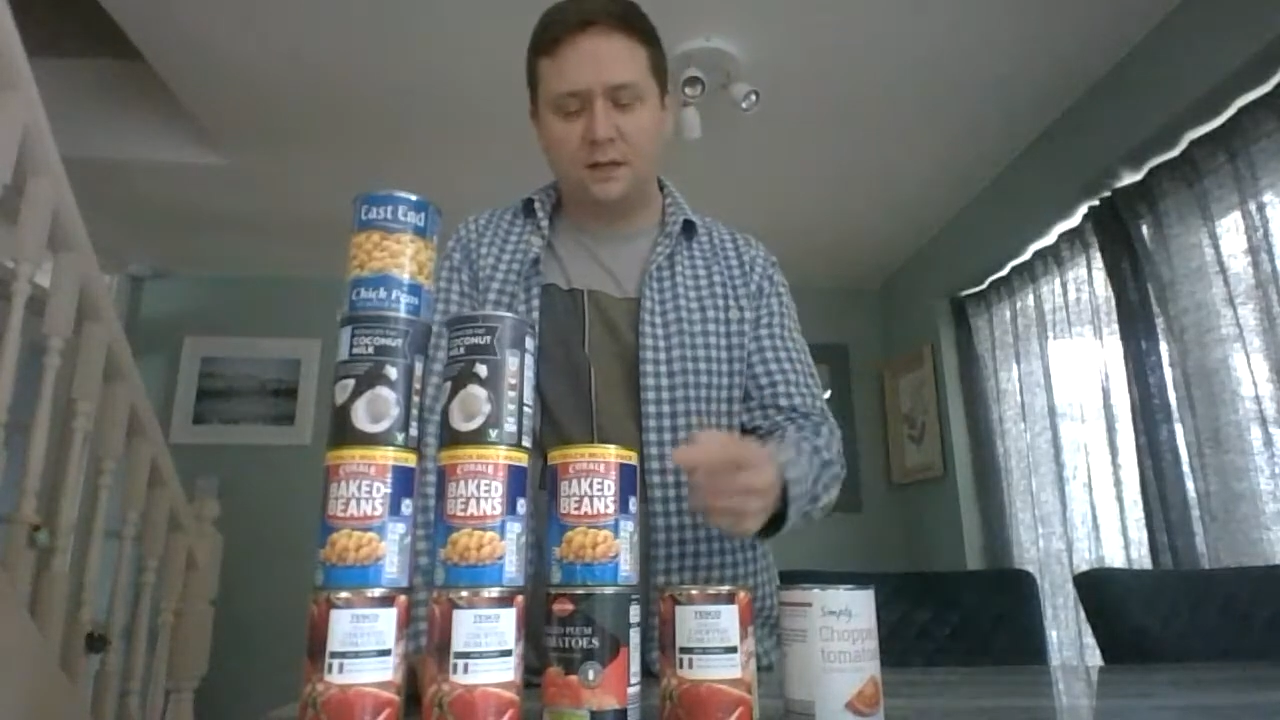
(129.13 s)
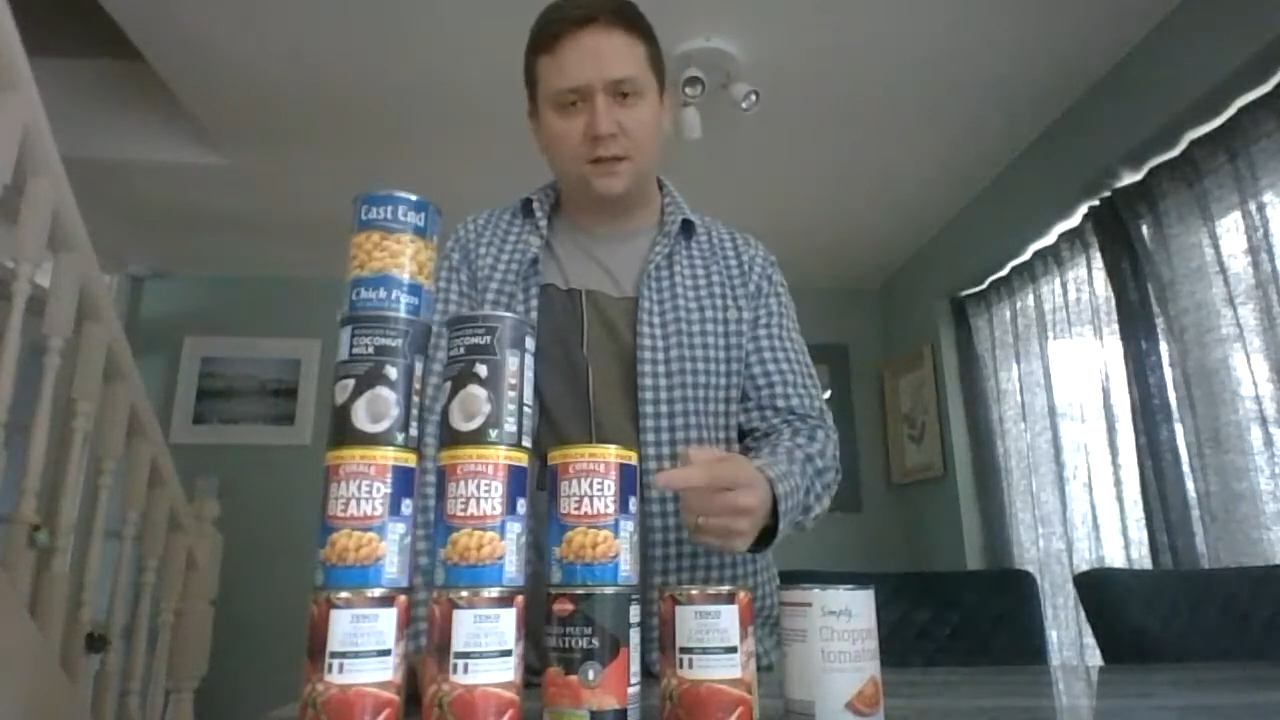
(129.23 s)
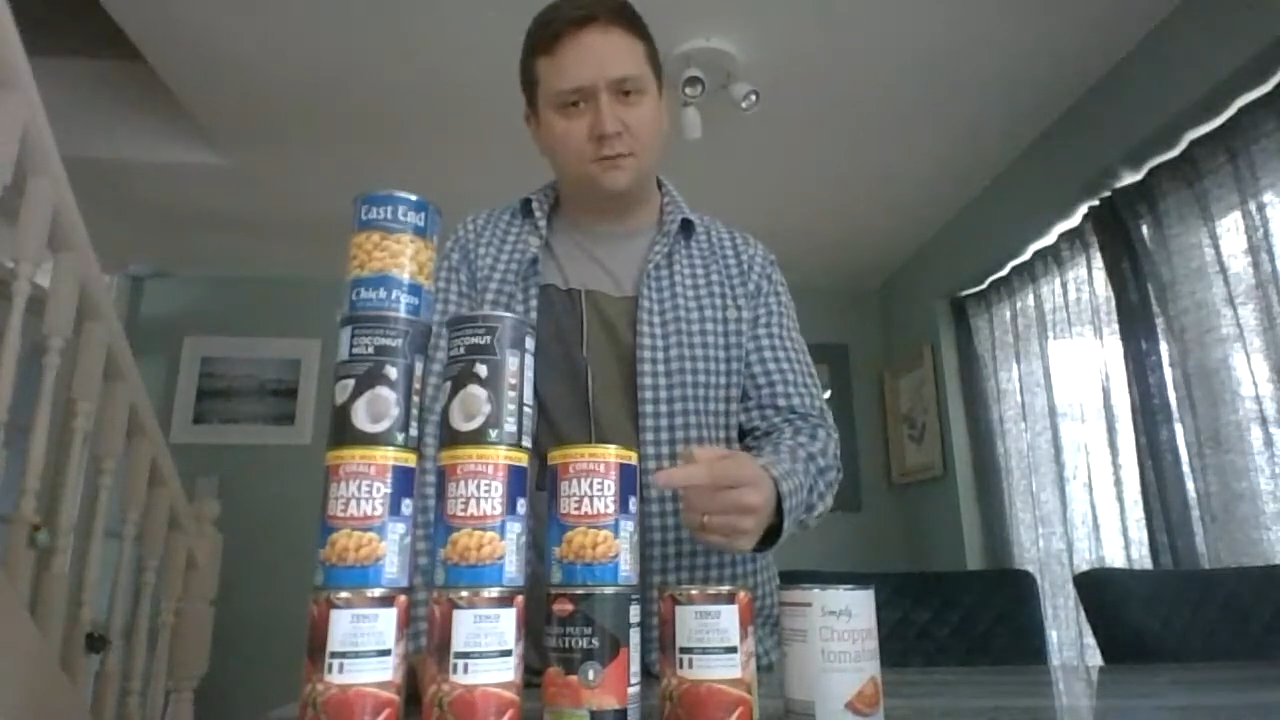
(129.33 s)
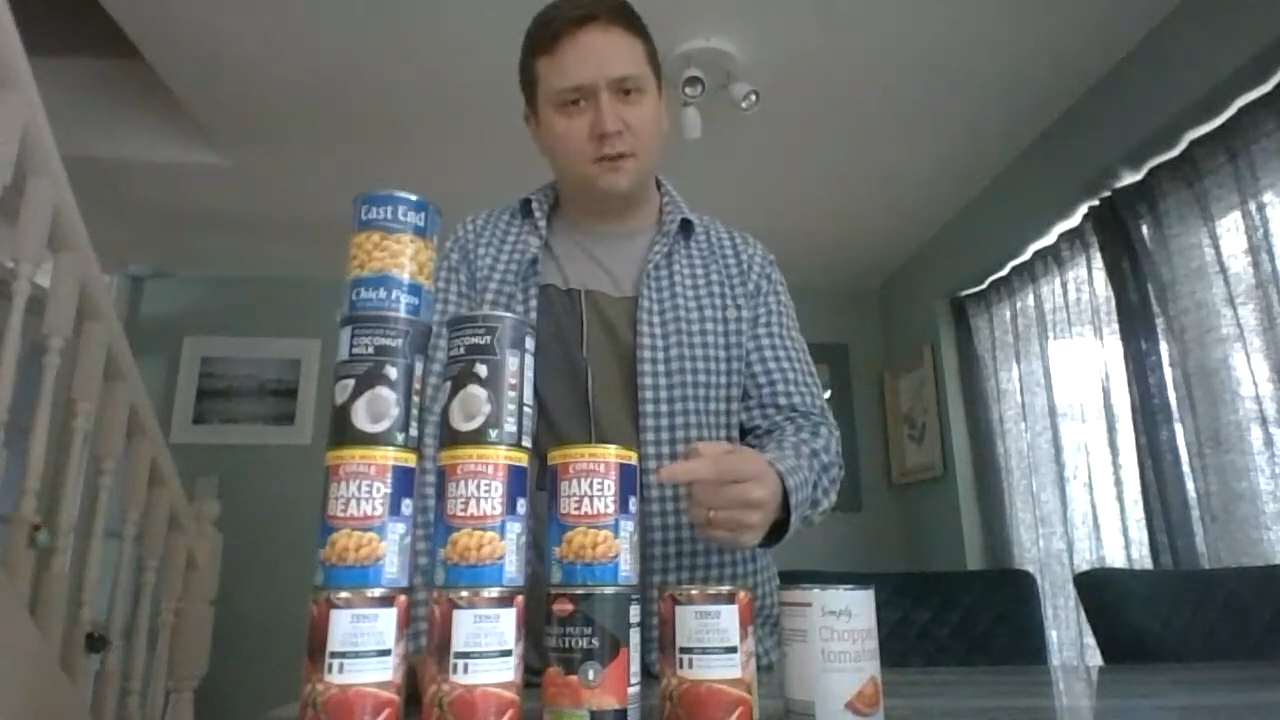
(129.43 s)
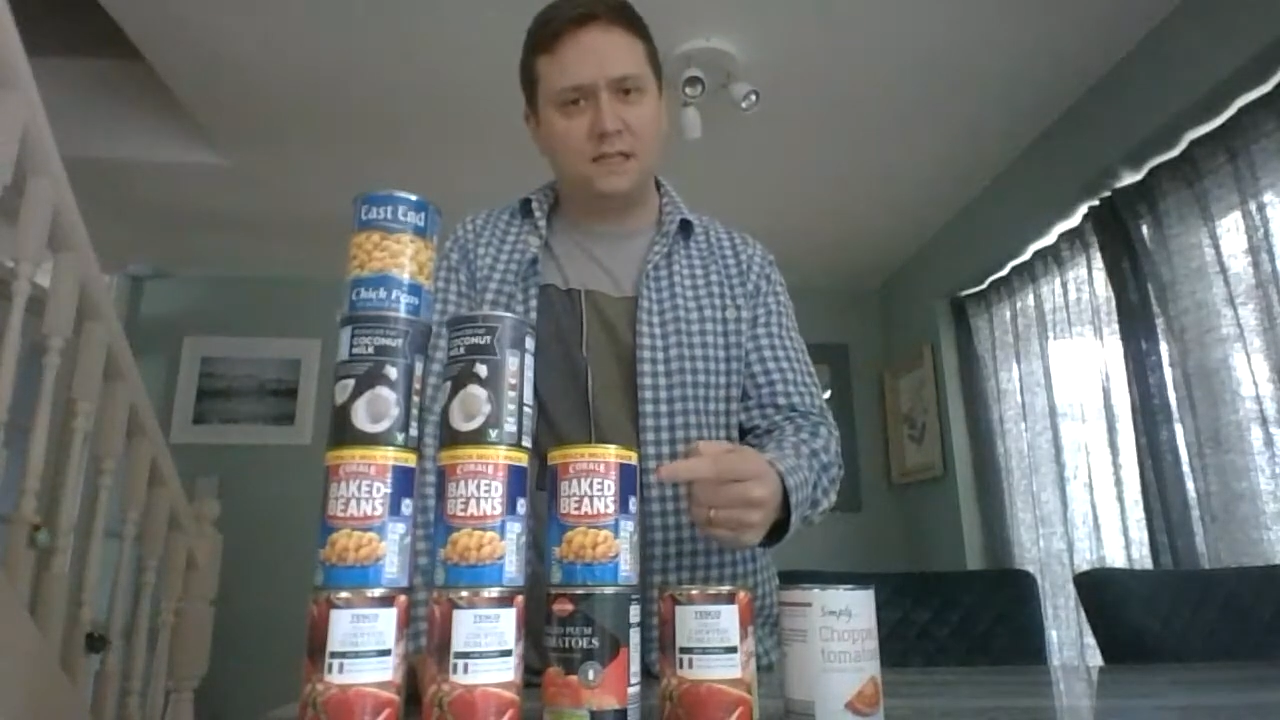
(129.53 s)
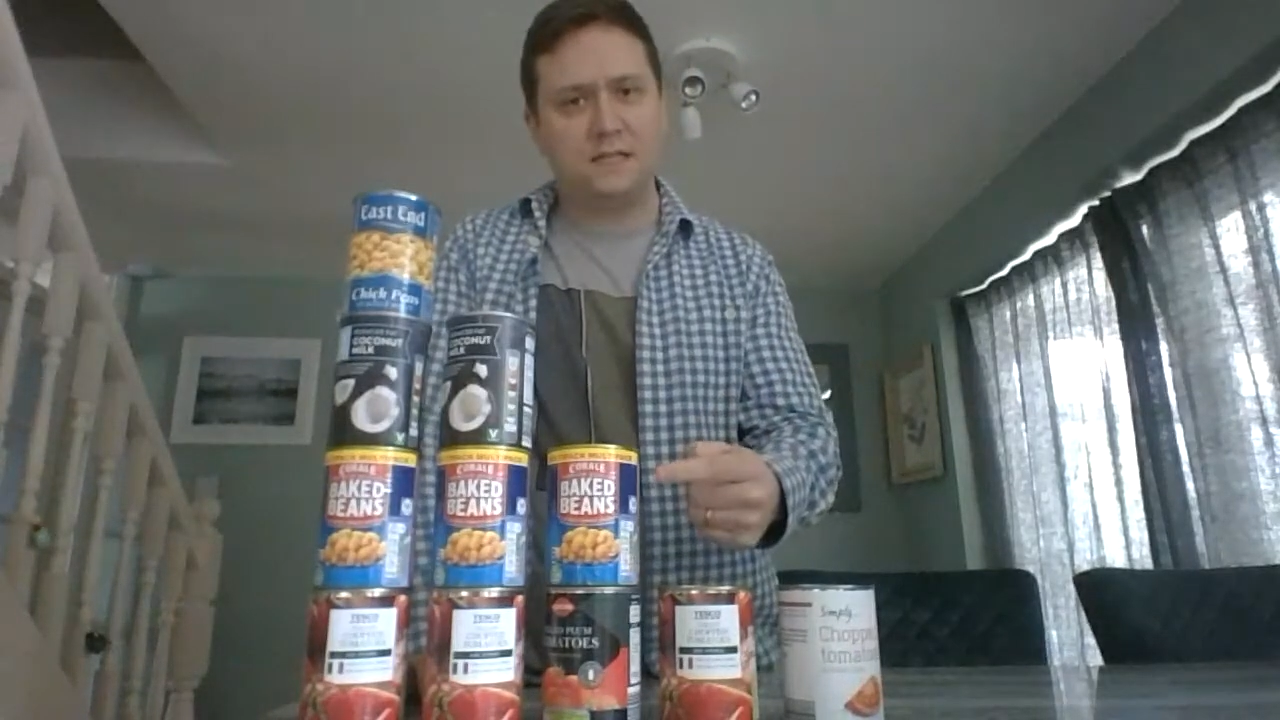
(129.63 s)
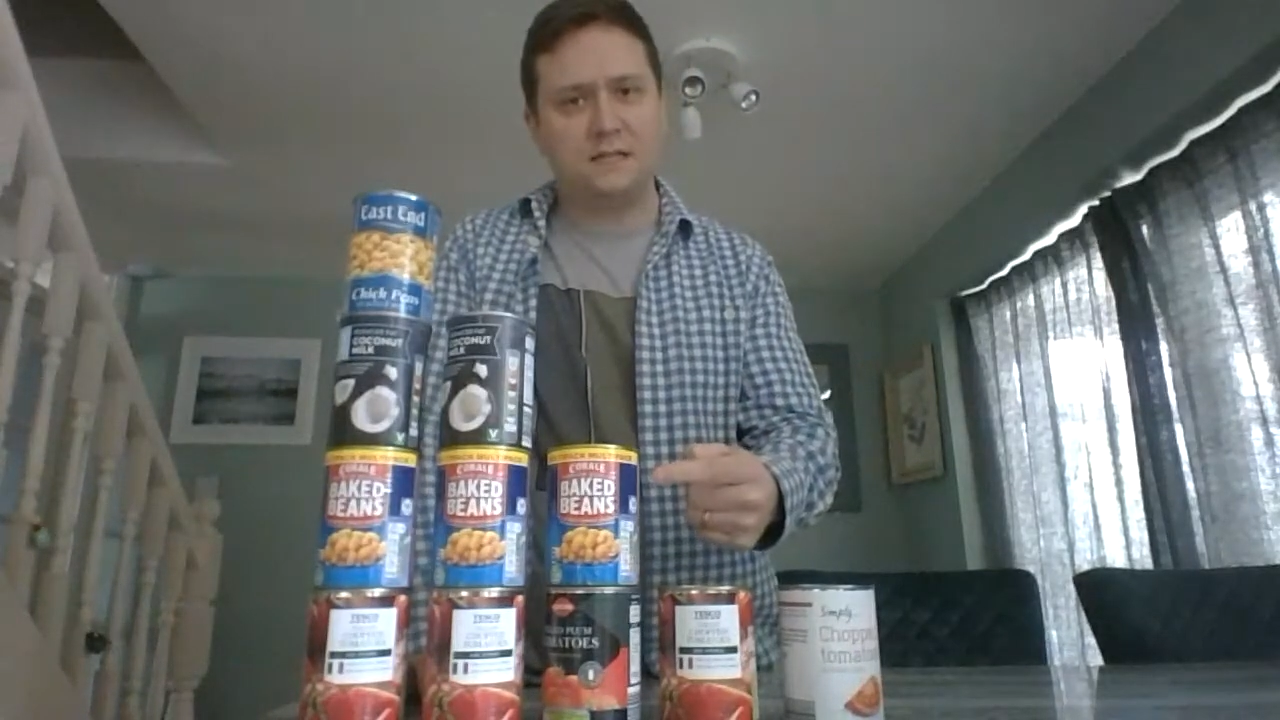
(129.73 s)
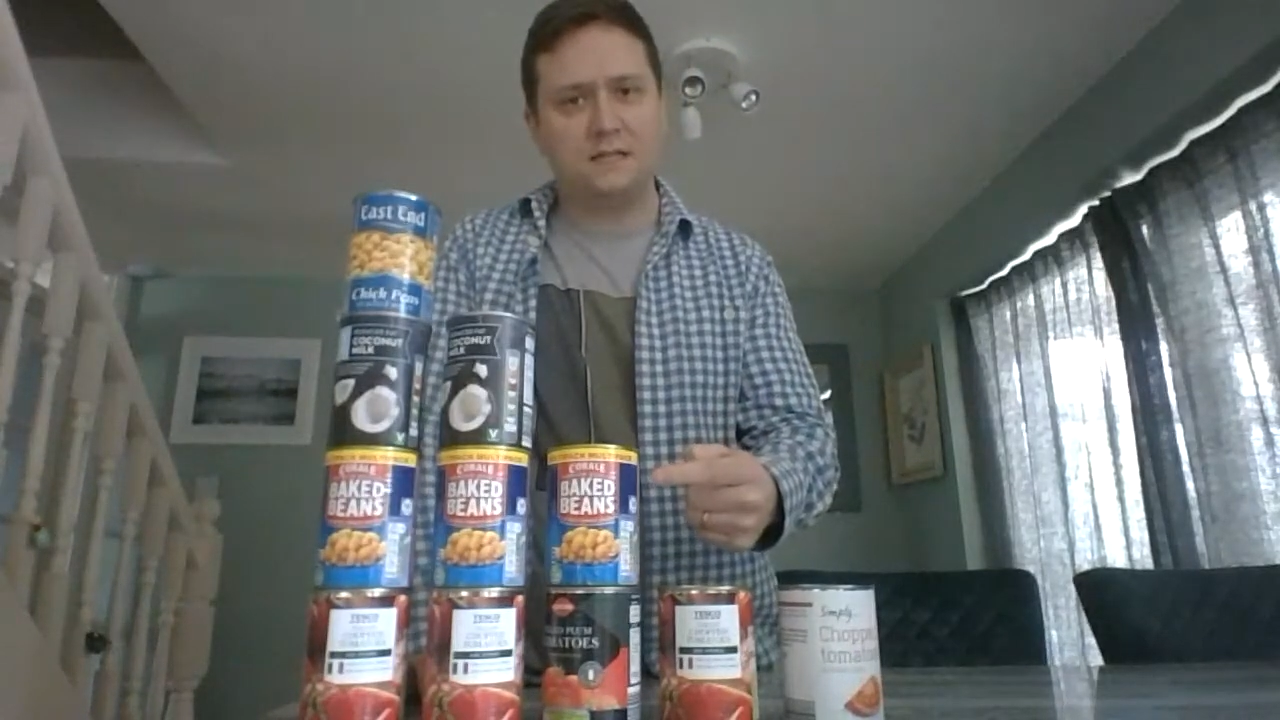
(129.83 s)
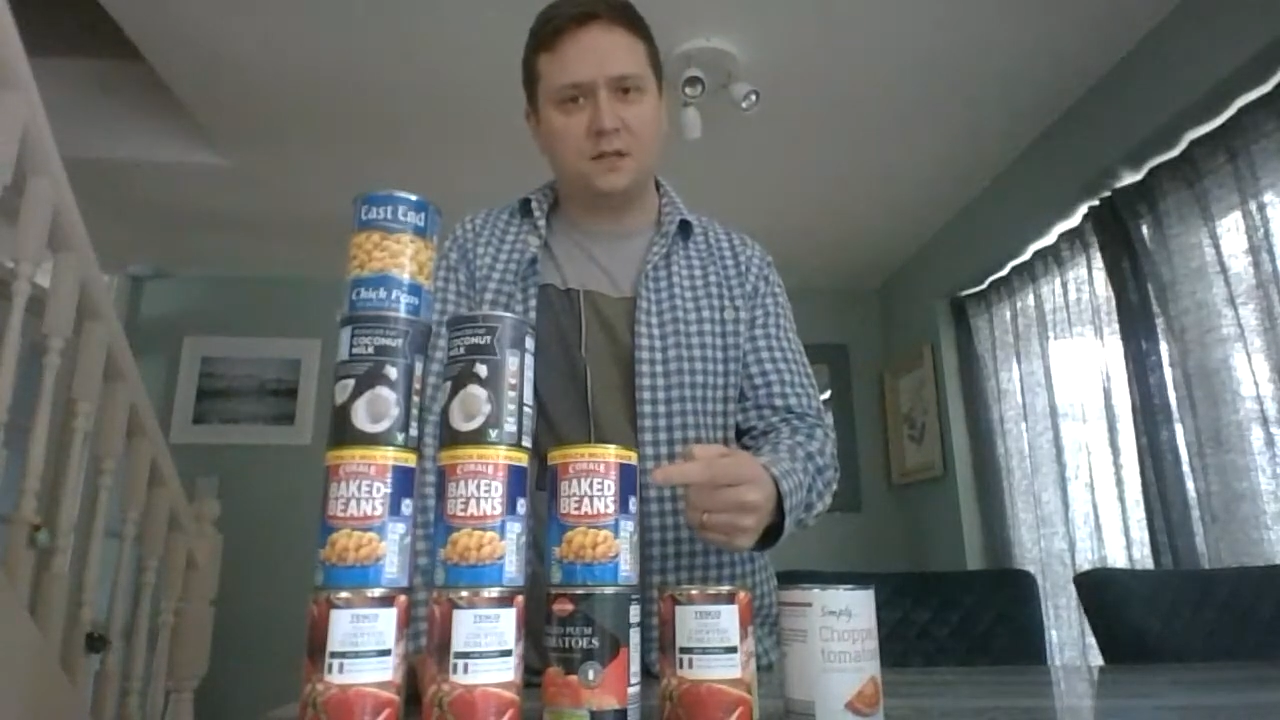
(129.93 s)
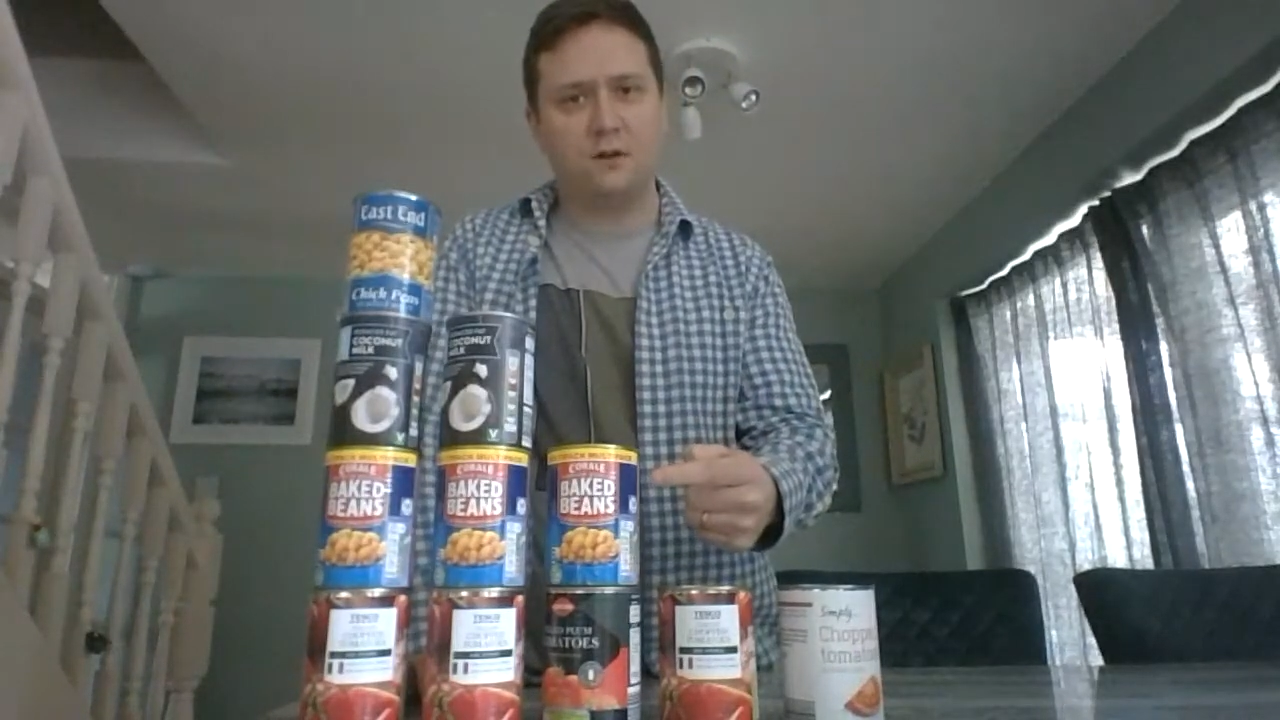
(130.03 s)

3 tins